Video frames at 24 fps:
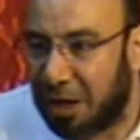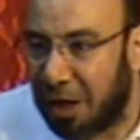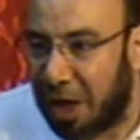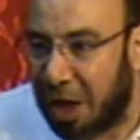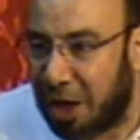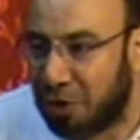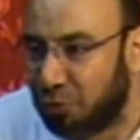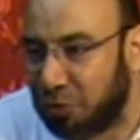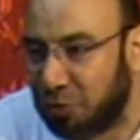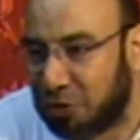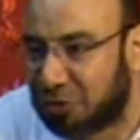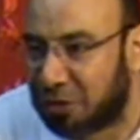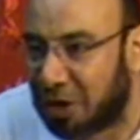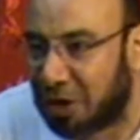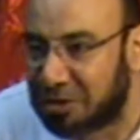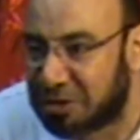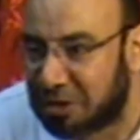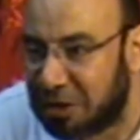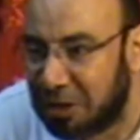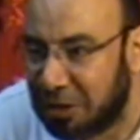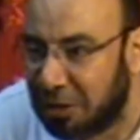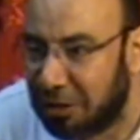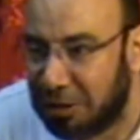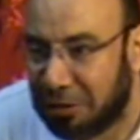Are we
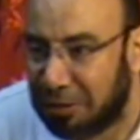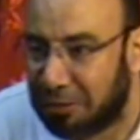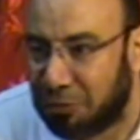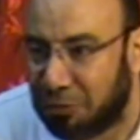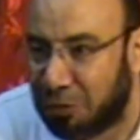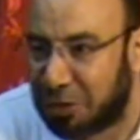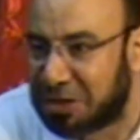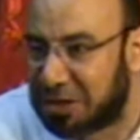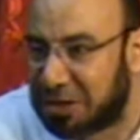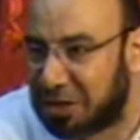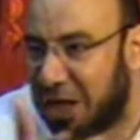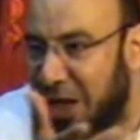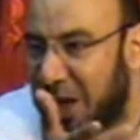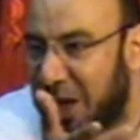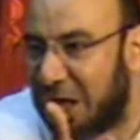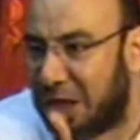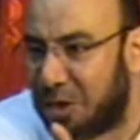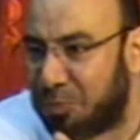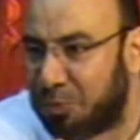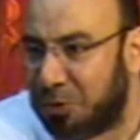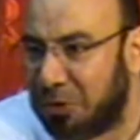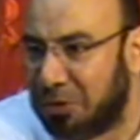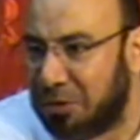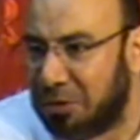trusting what's going to
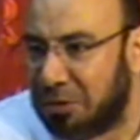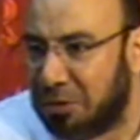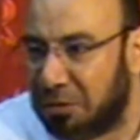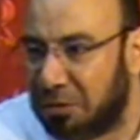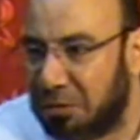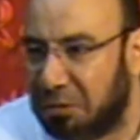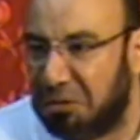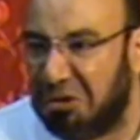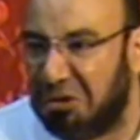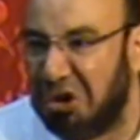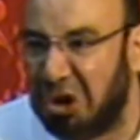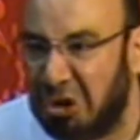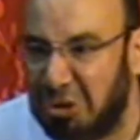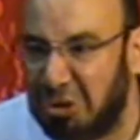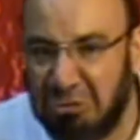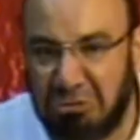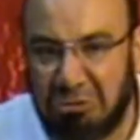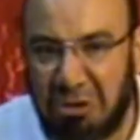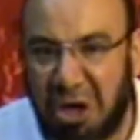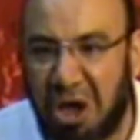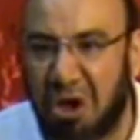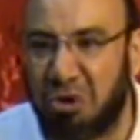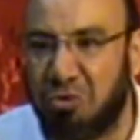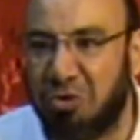happen?
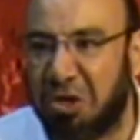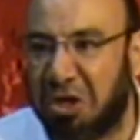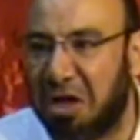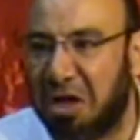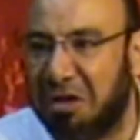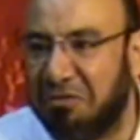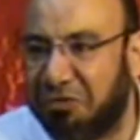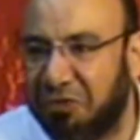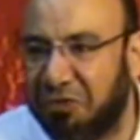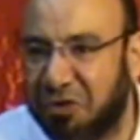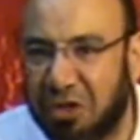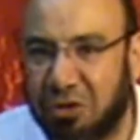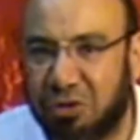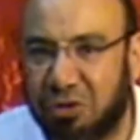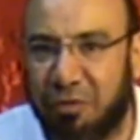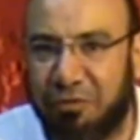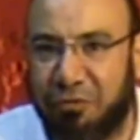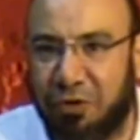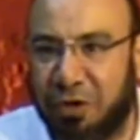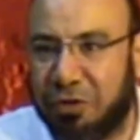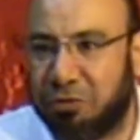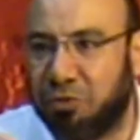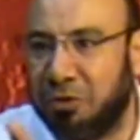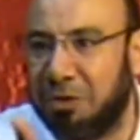No. Are we confident
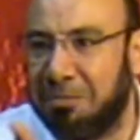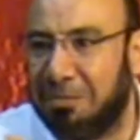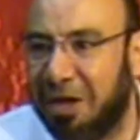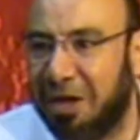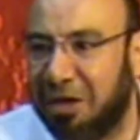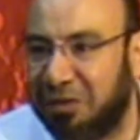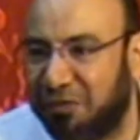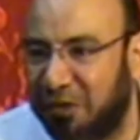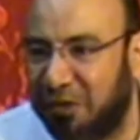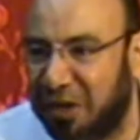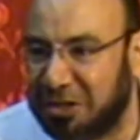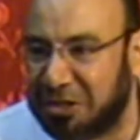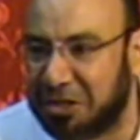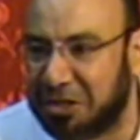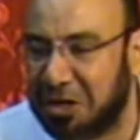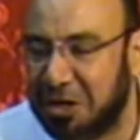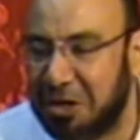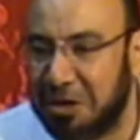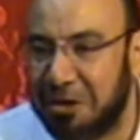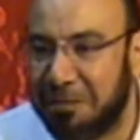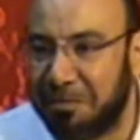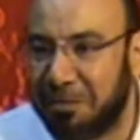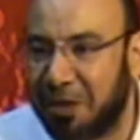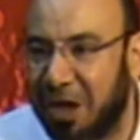of what we might face
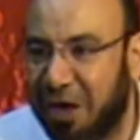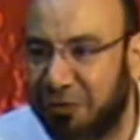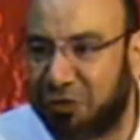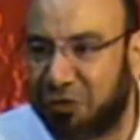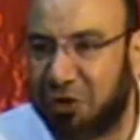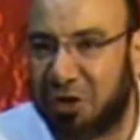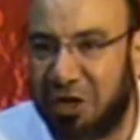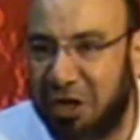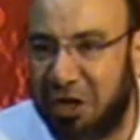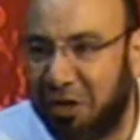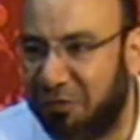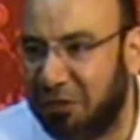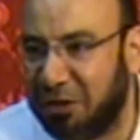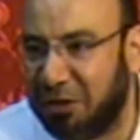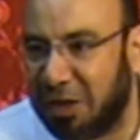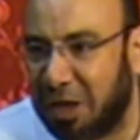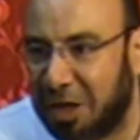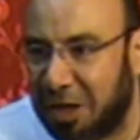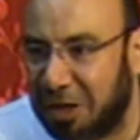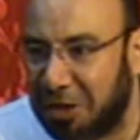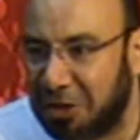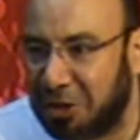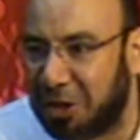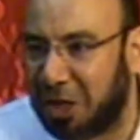after leaving
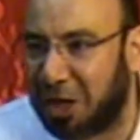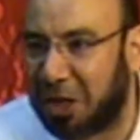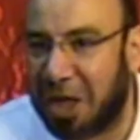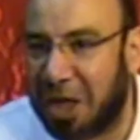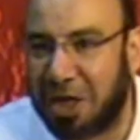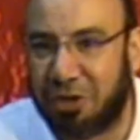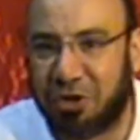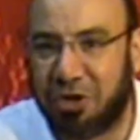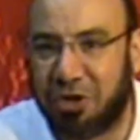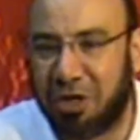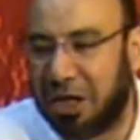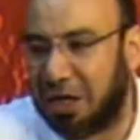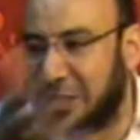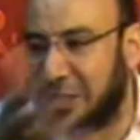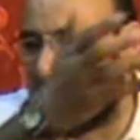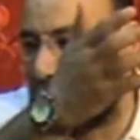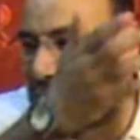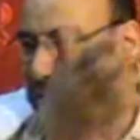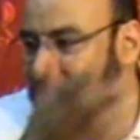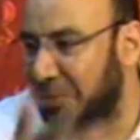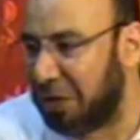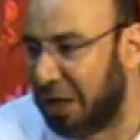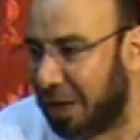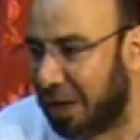the gathering
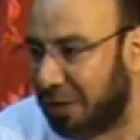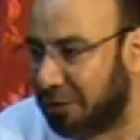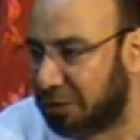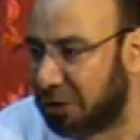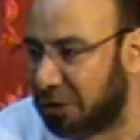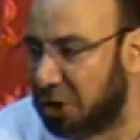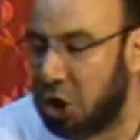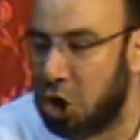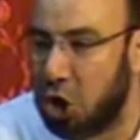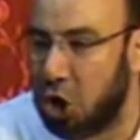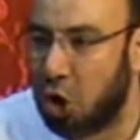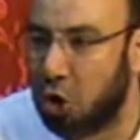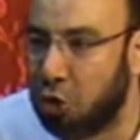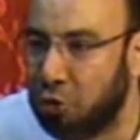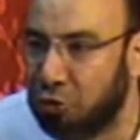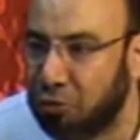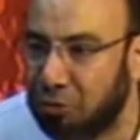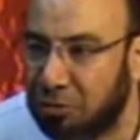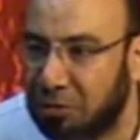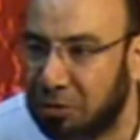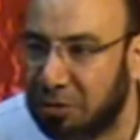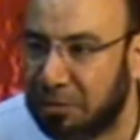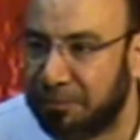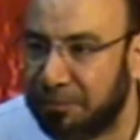and be out?
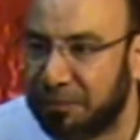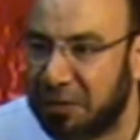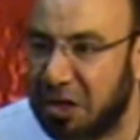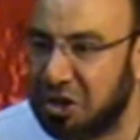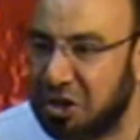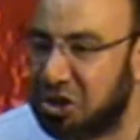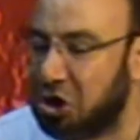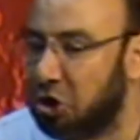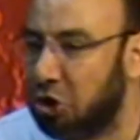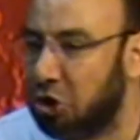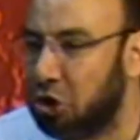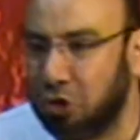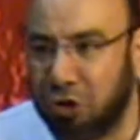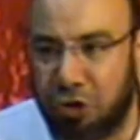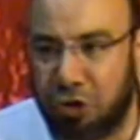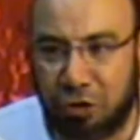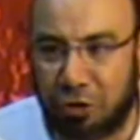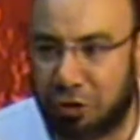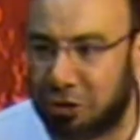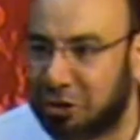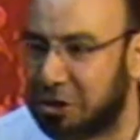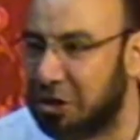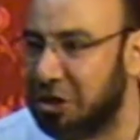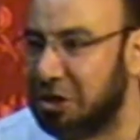No. Is it good
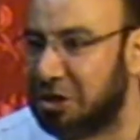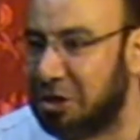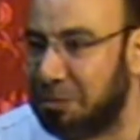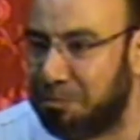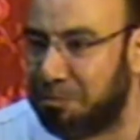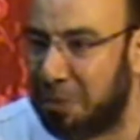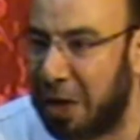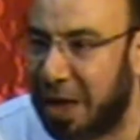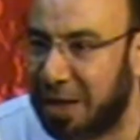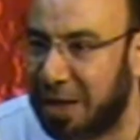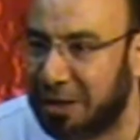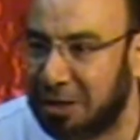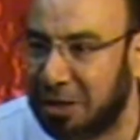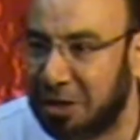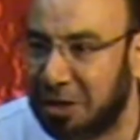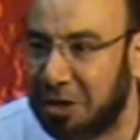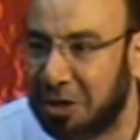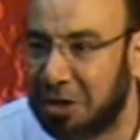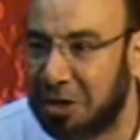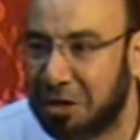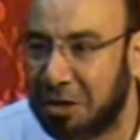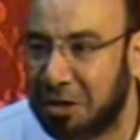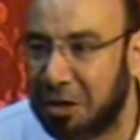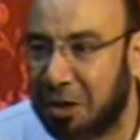or is it bad?
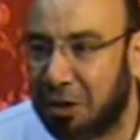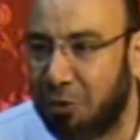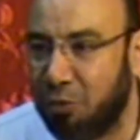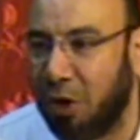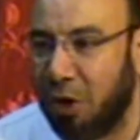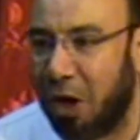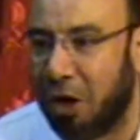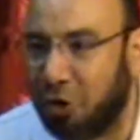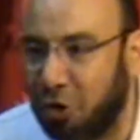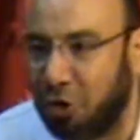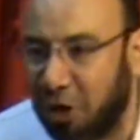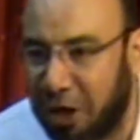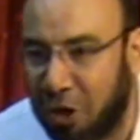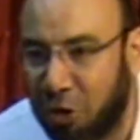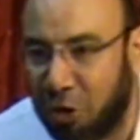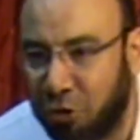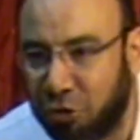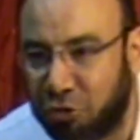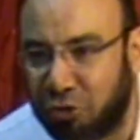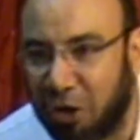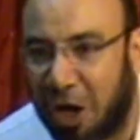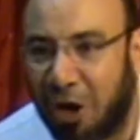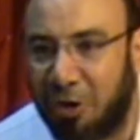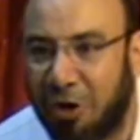We are going to
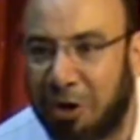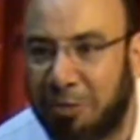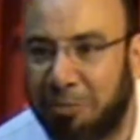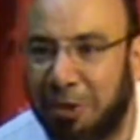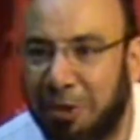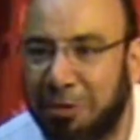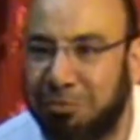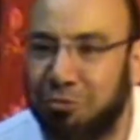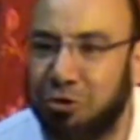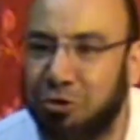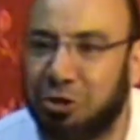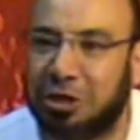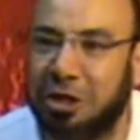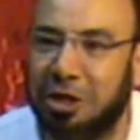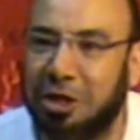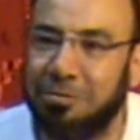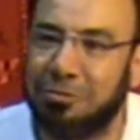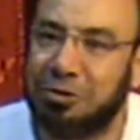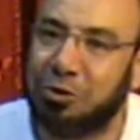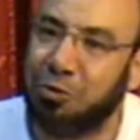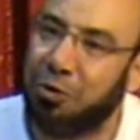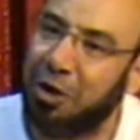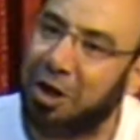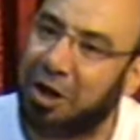go to our bed
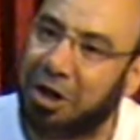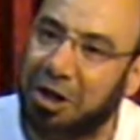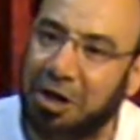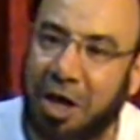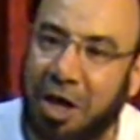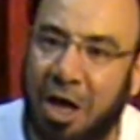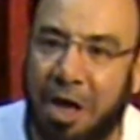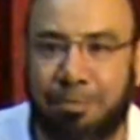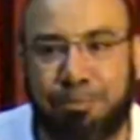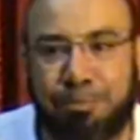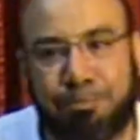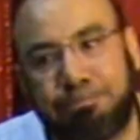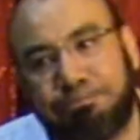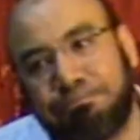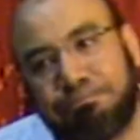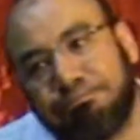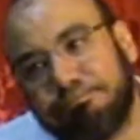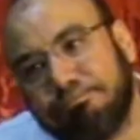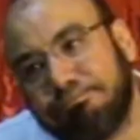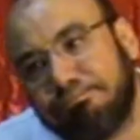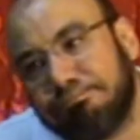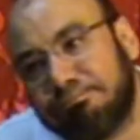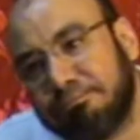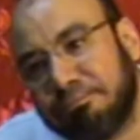Muslims, waking up,
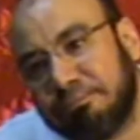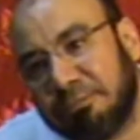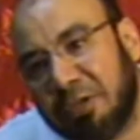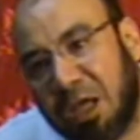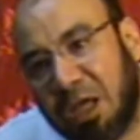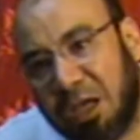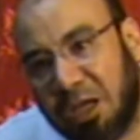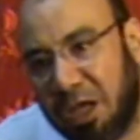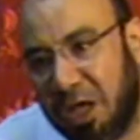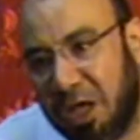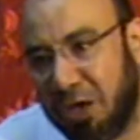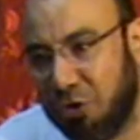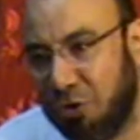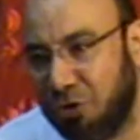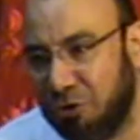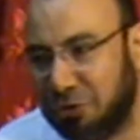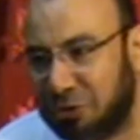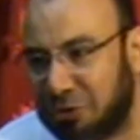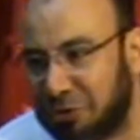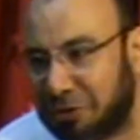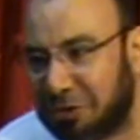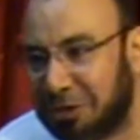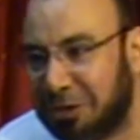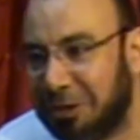Allah
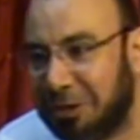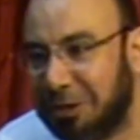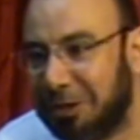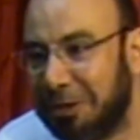knows.